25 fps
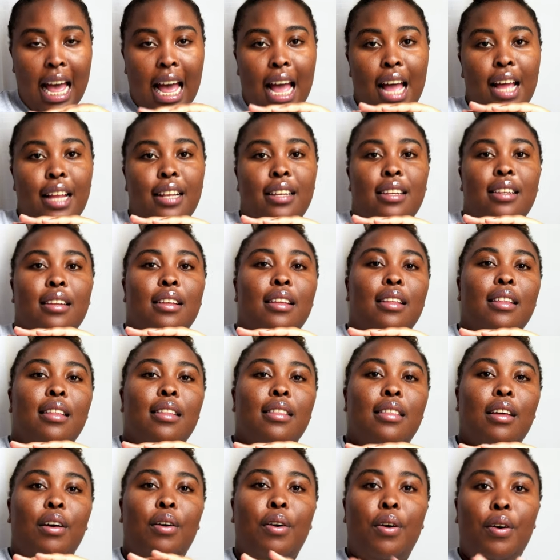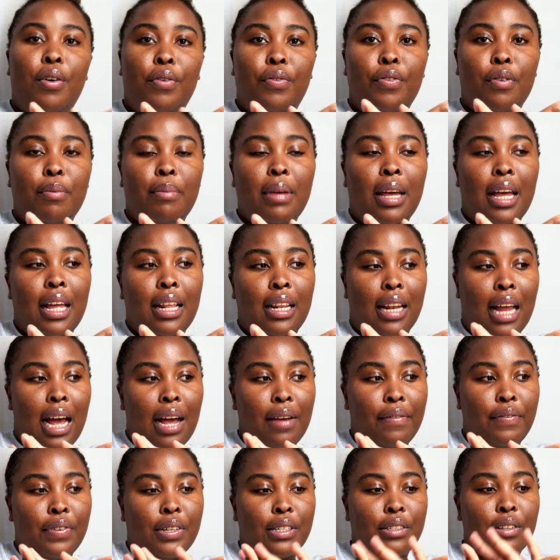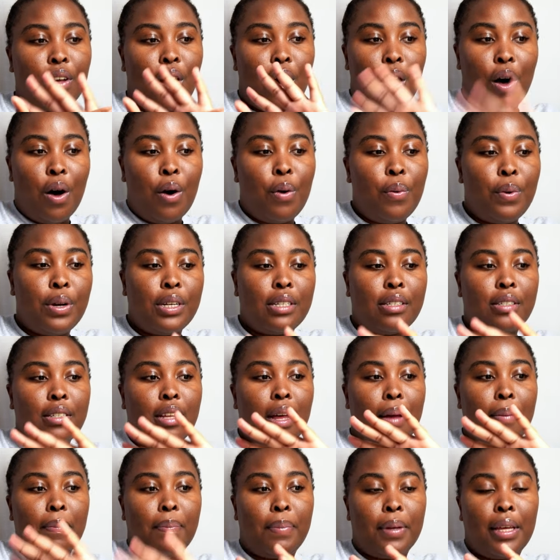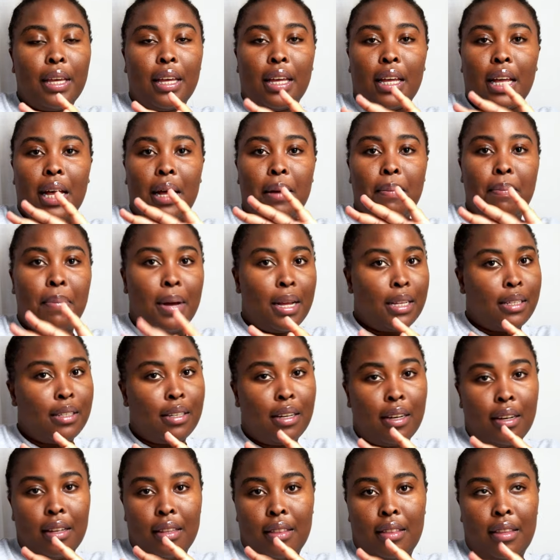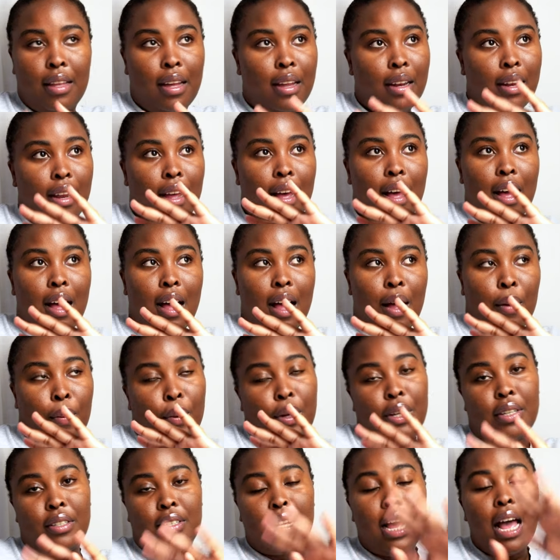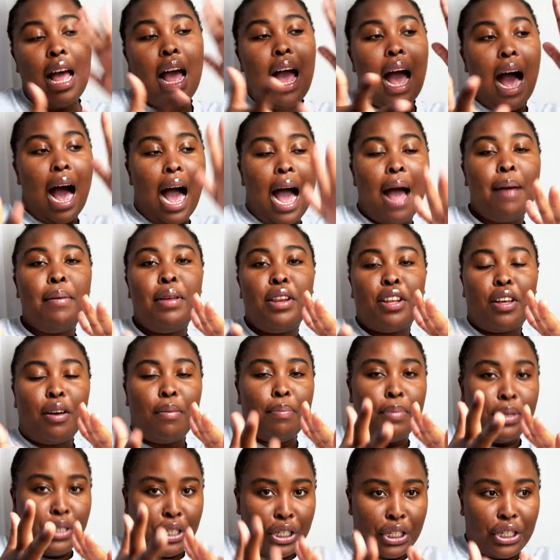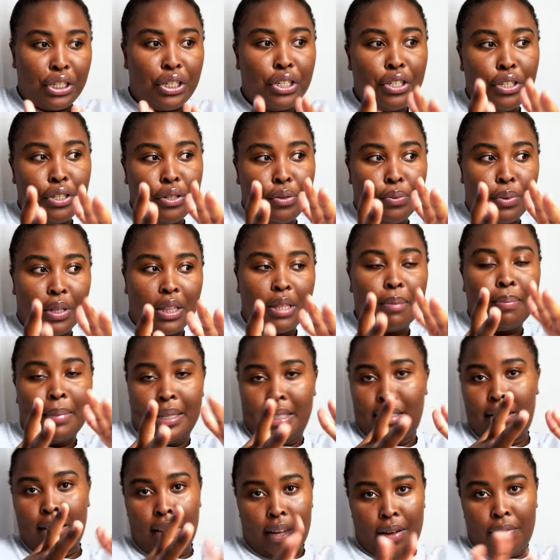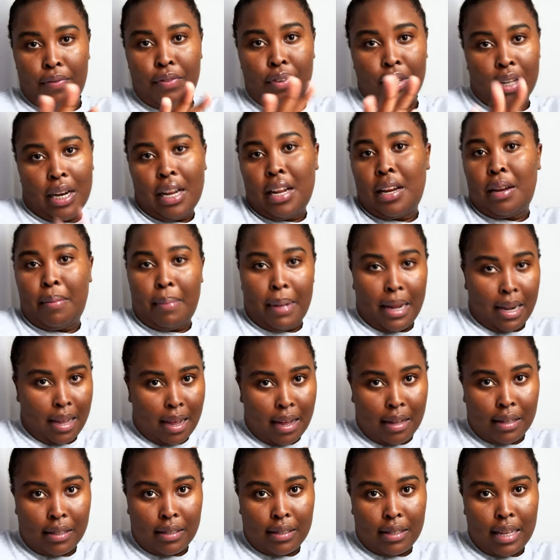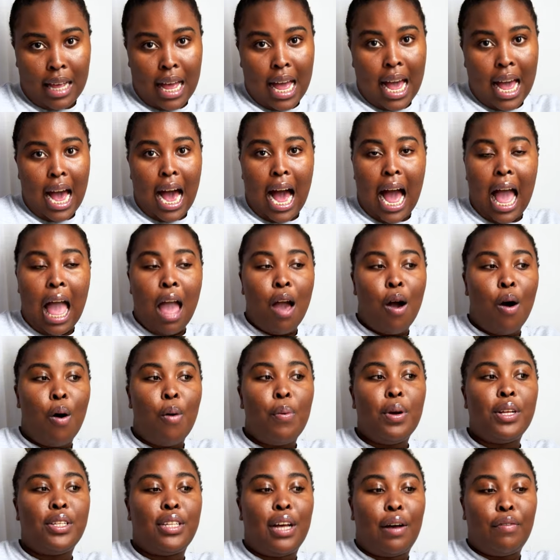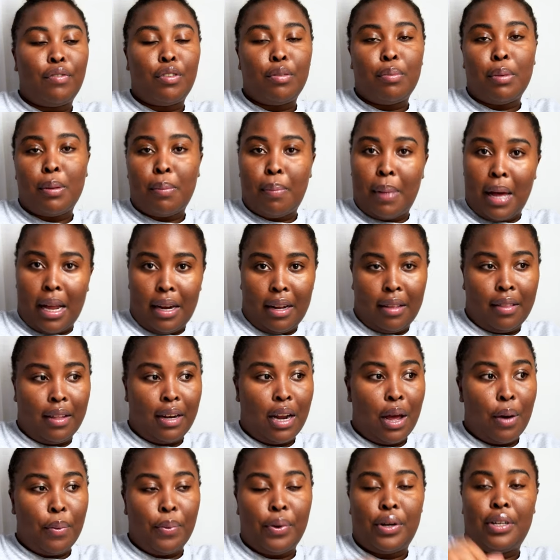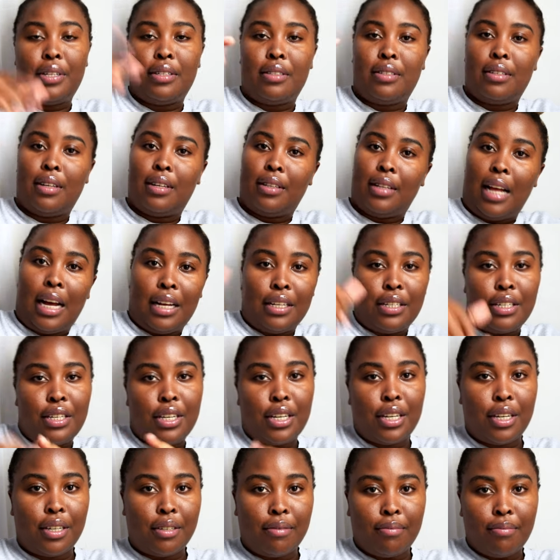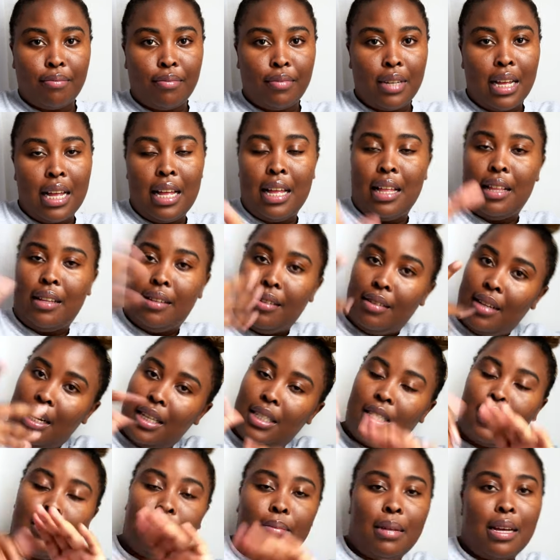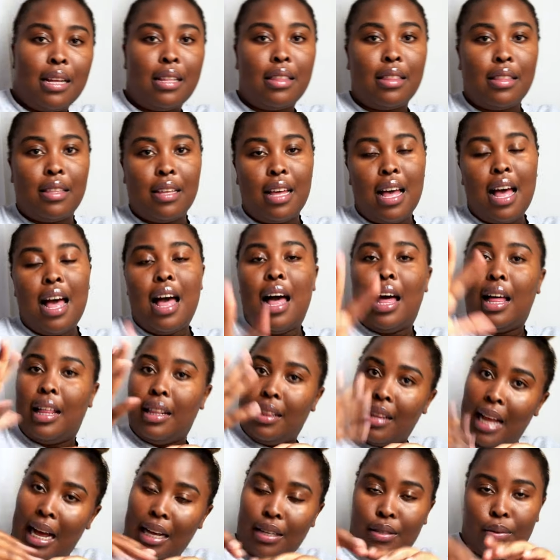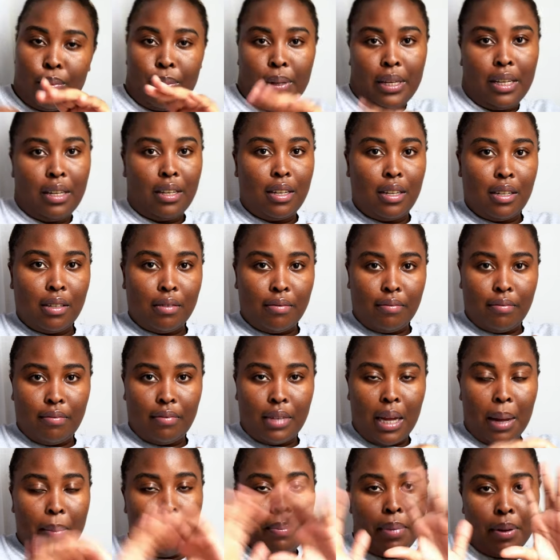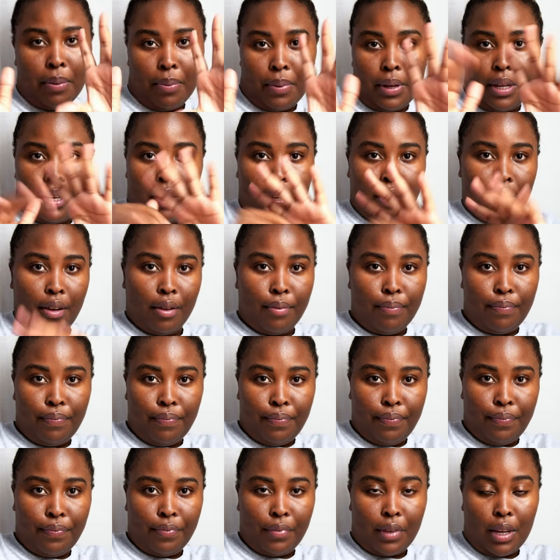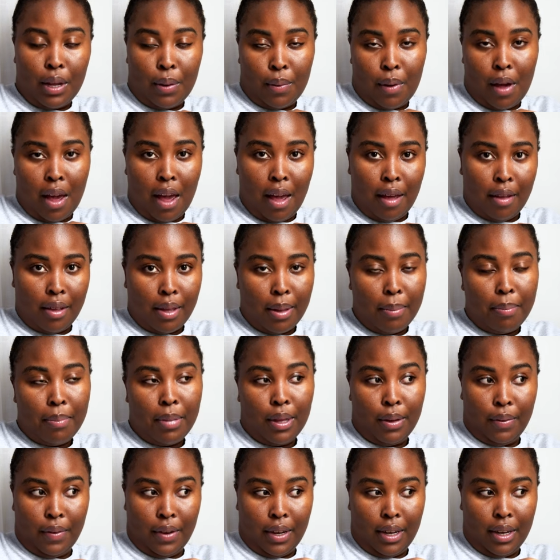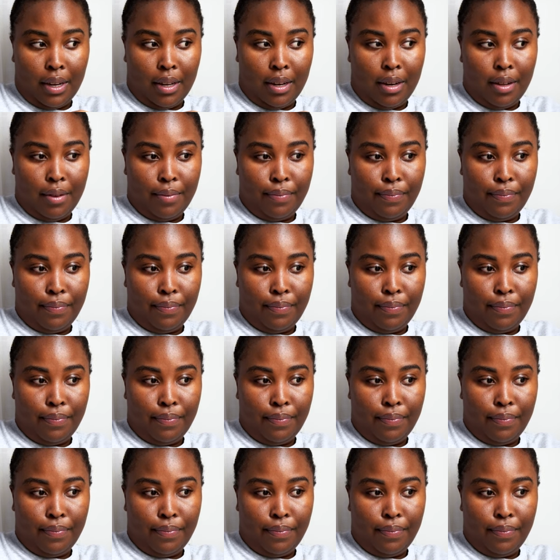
And the goal for me in life is always being better than I was. I'm in competition with myself, not anybody else. I always have to be better than I was last year, last month, last week. Period. Okay? Period.